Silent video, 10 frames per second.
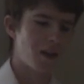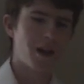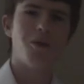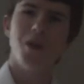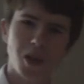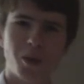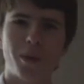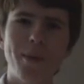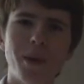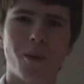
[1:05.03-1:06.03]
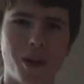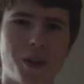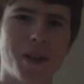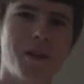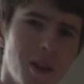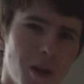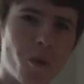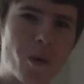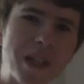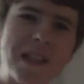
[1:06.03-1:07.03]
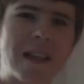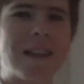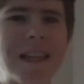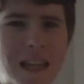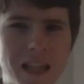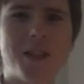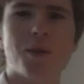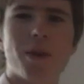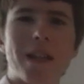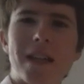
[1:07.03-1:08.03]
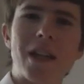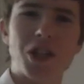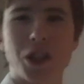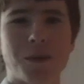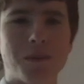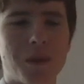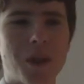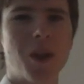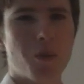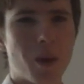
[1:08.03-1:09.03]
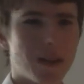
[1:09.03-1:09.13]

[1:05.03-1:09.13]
Now, you're probably wondering, what exactly is radiation? What's that?